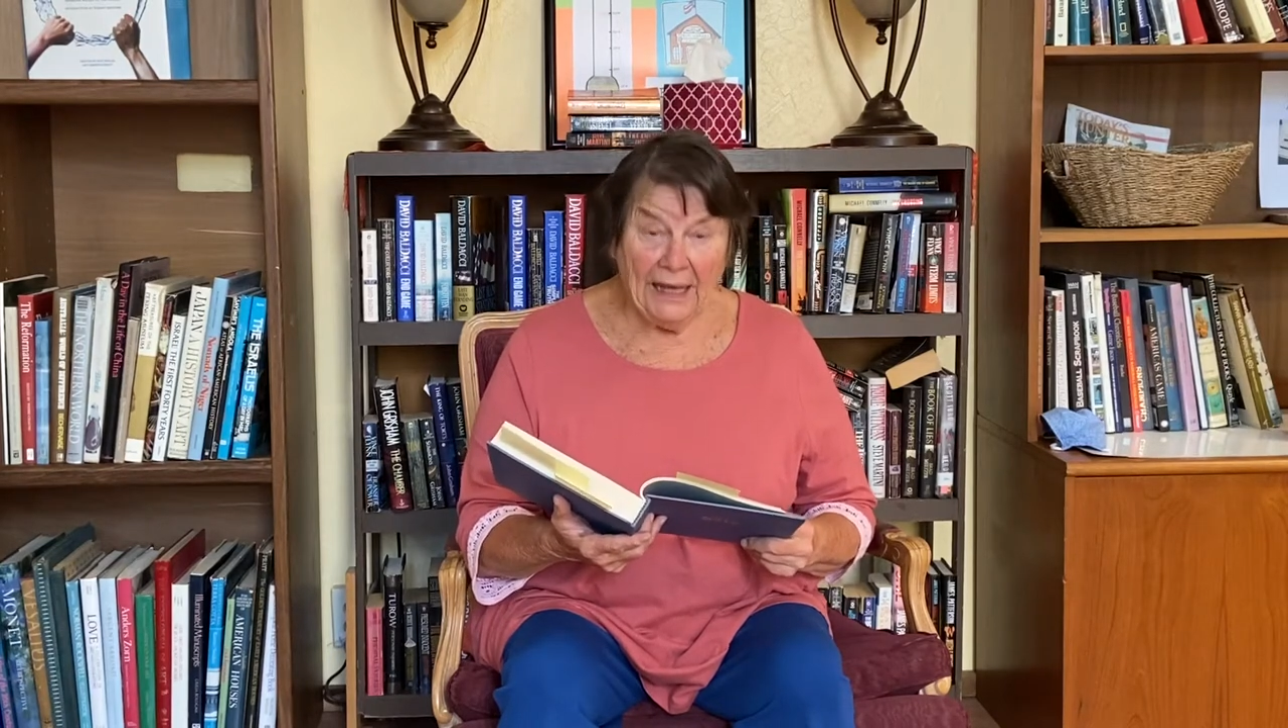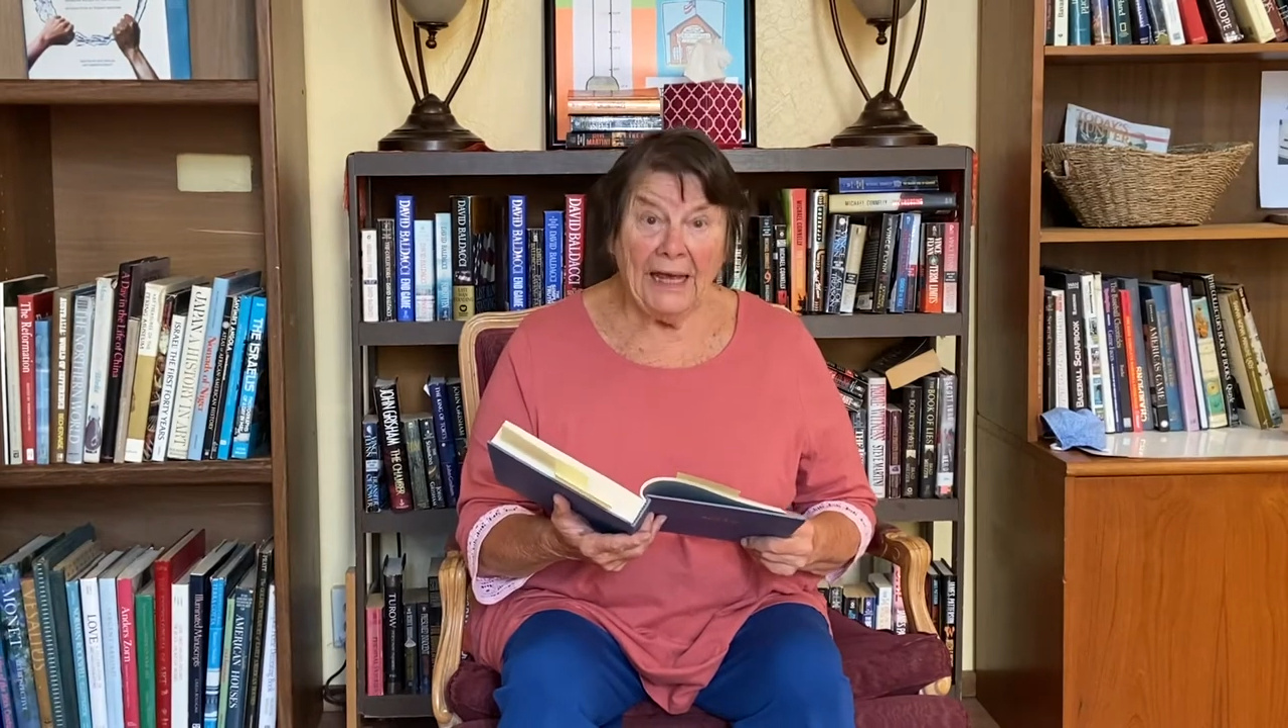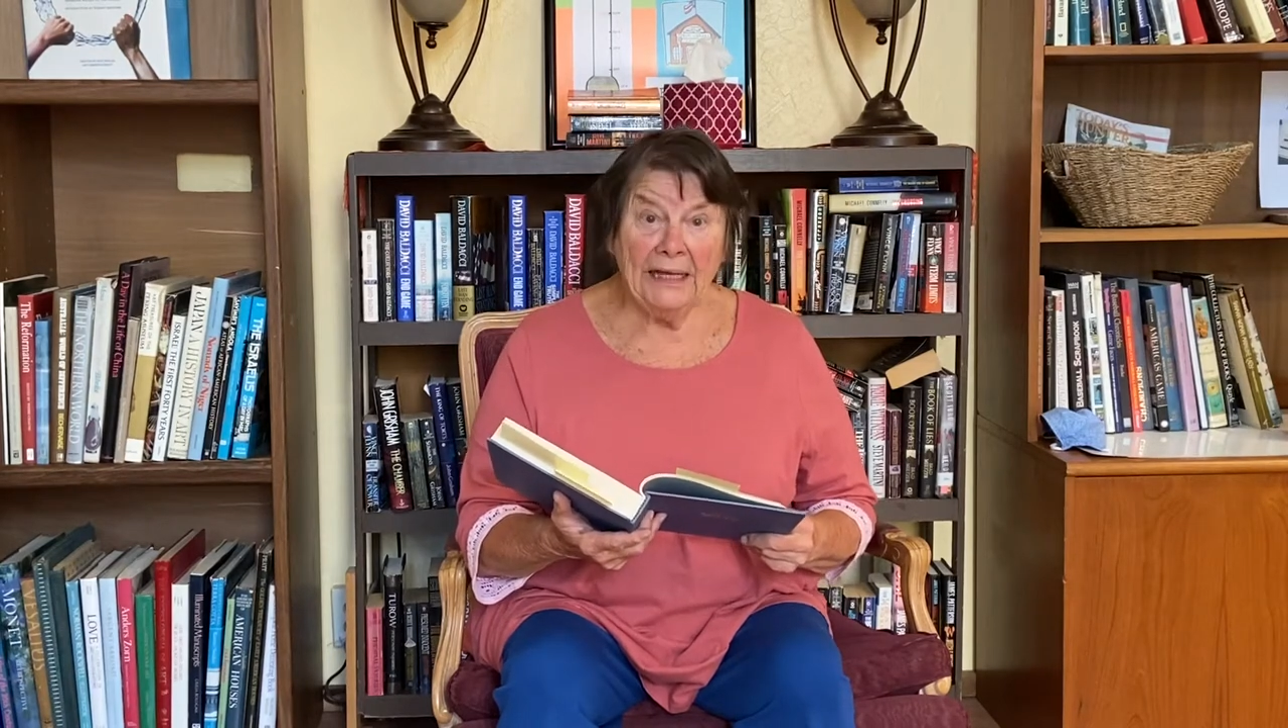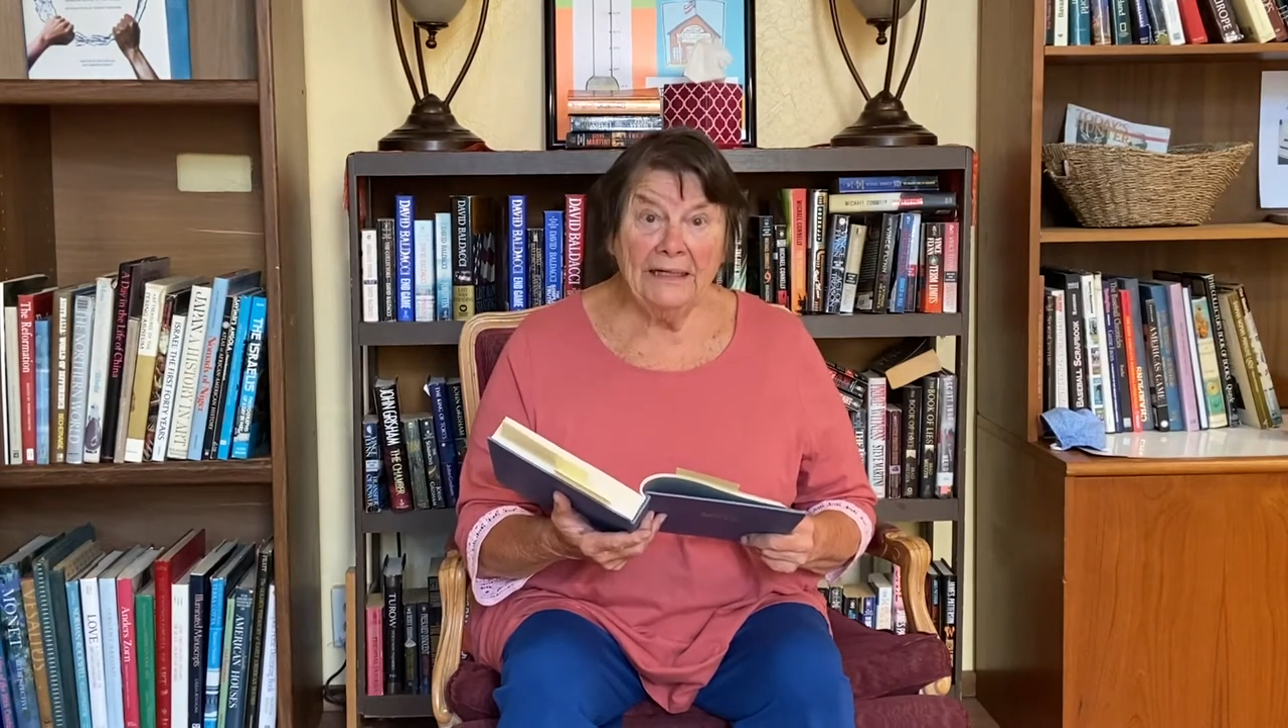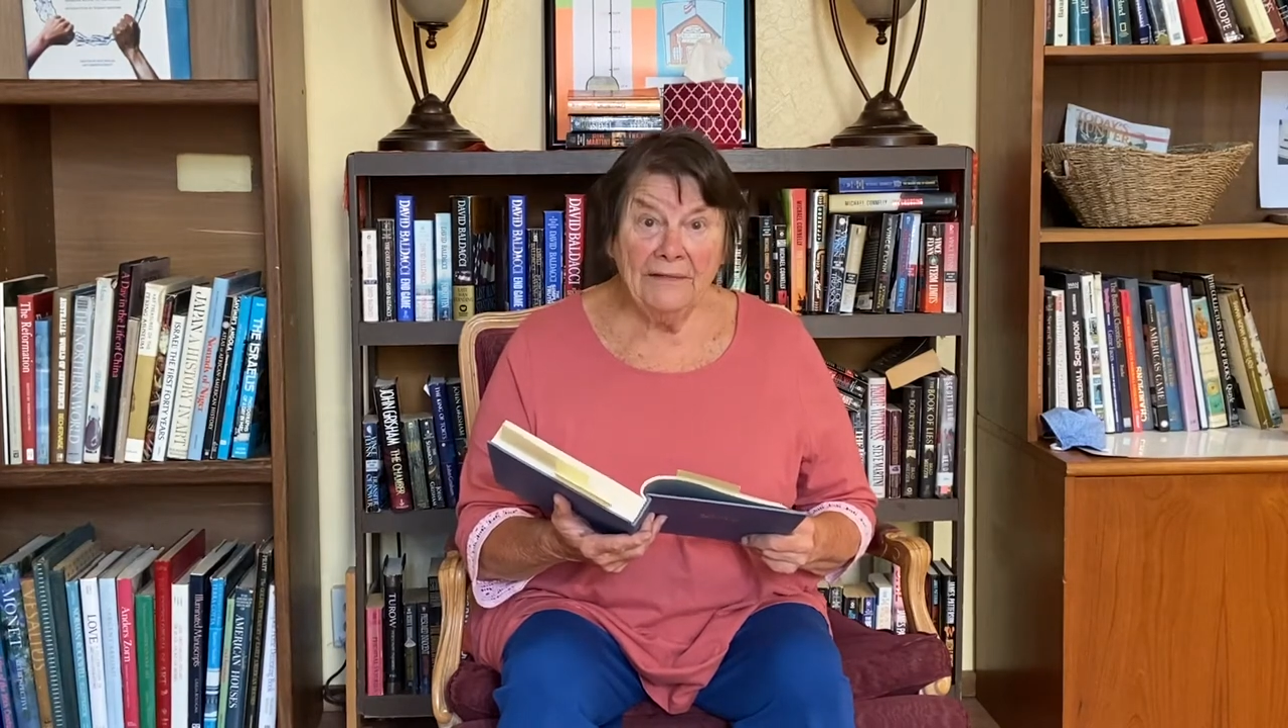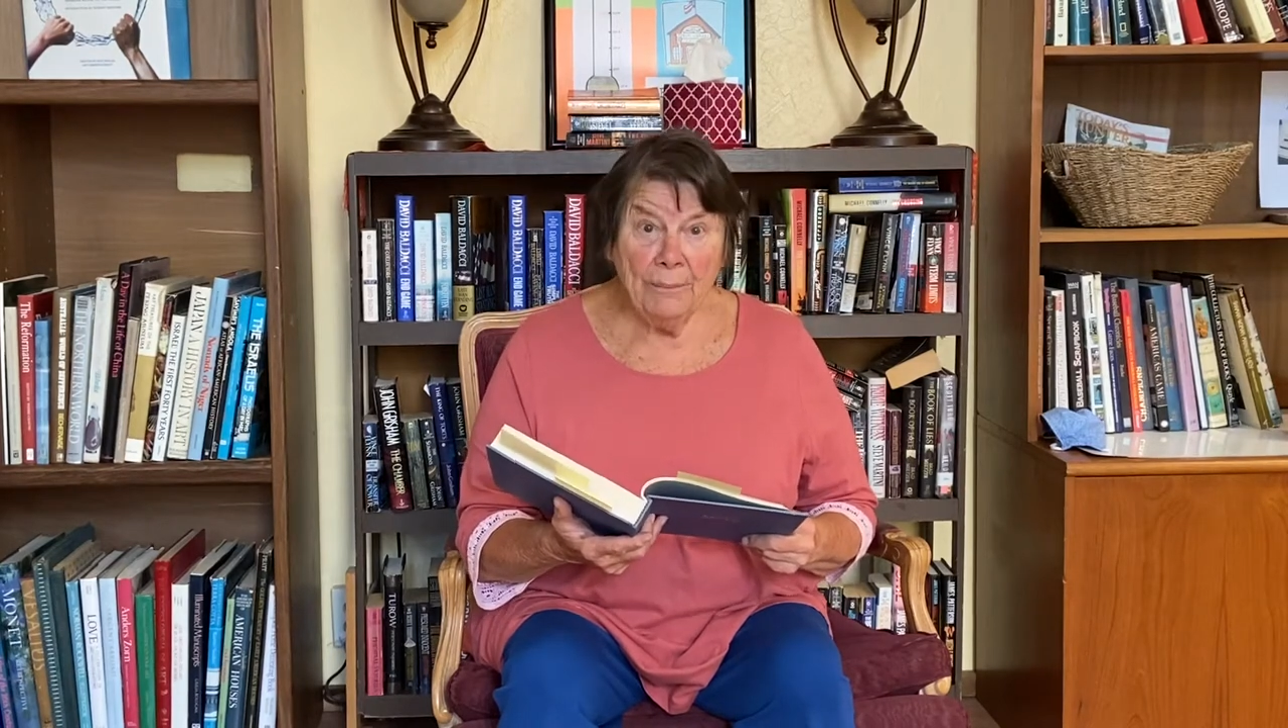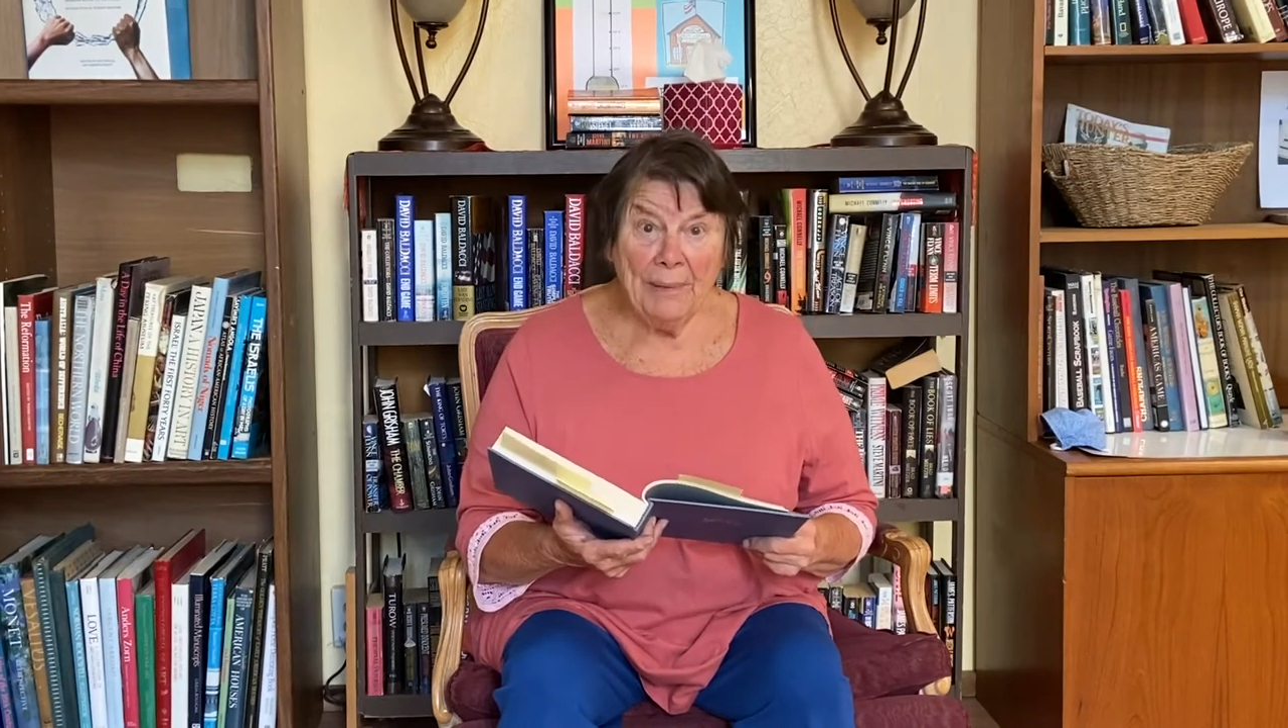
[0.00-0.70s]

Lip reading: and in the